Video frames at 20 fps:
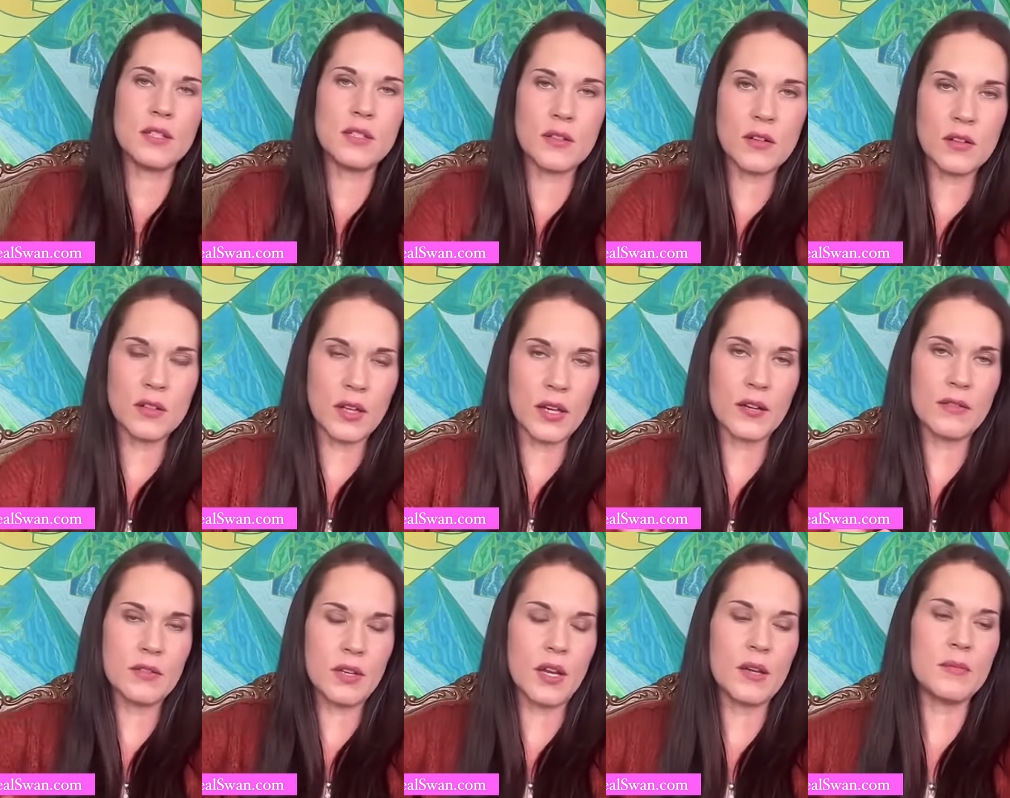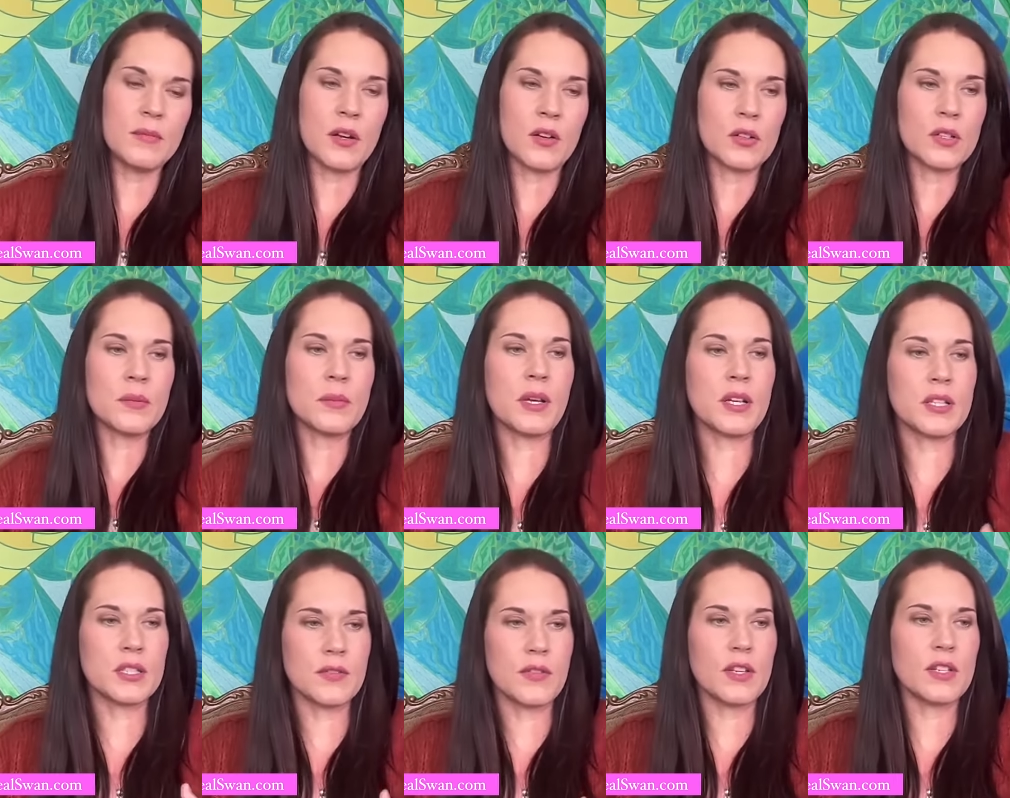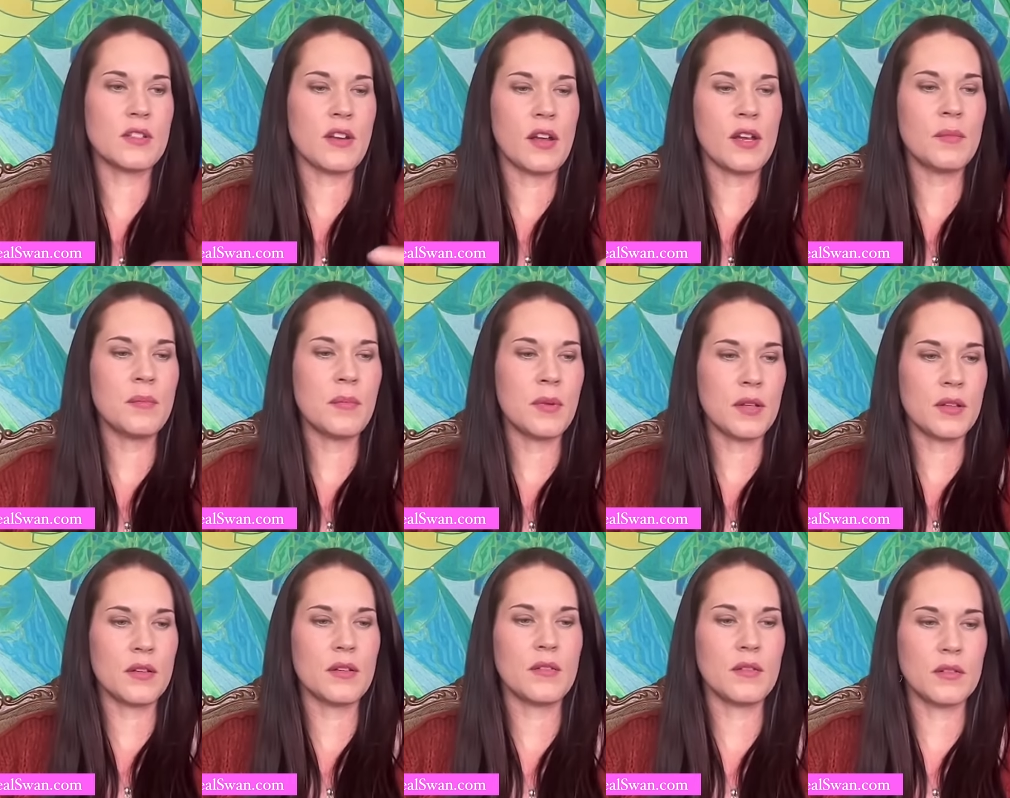in our lifetime, not only because of us dying,
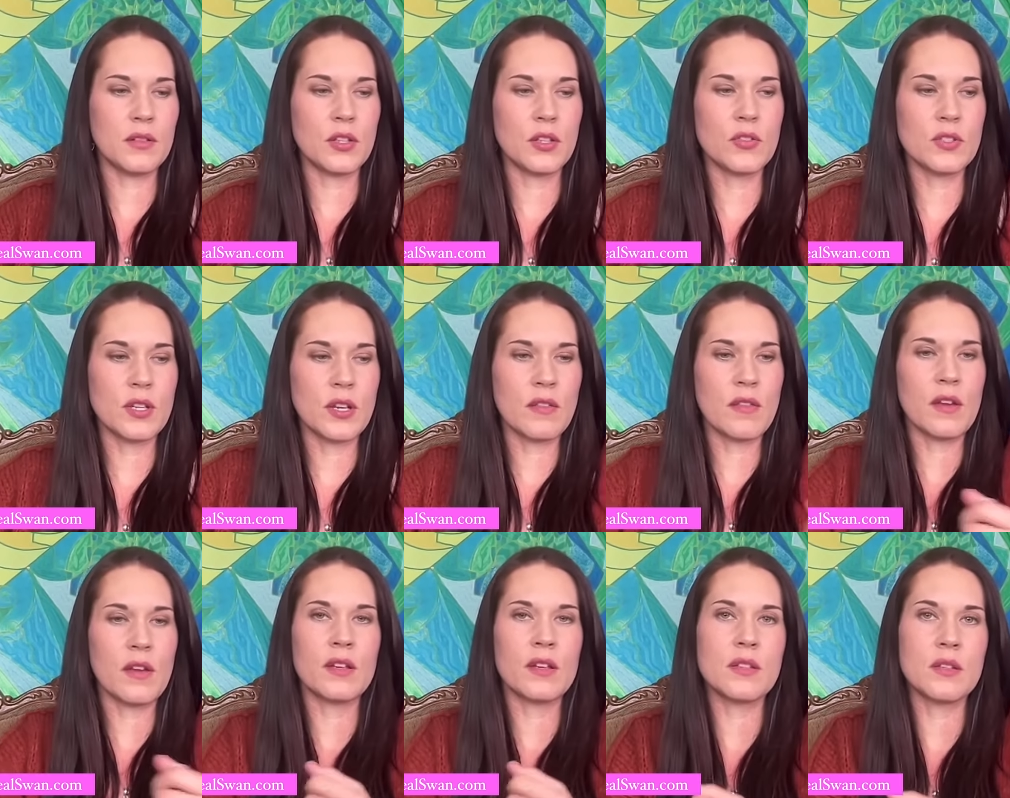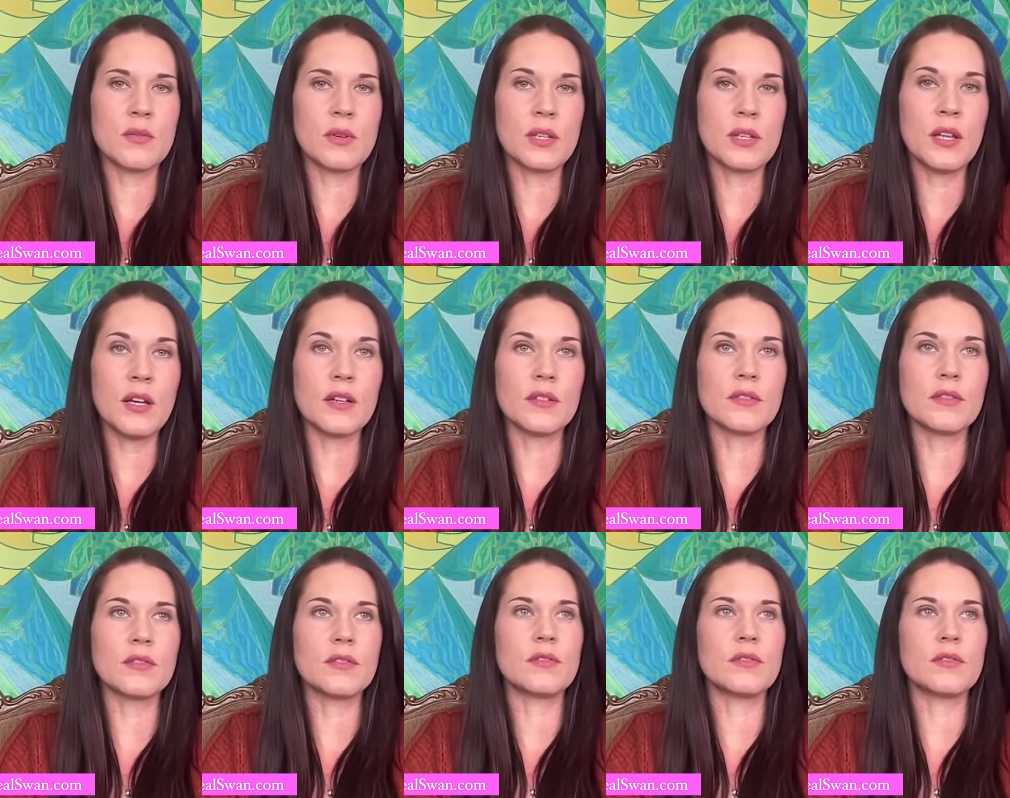but losing things that we love.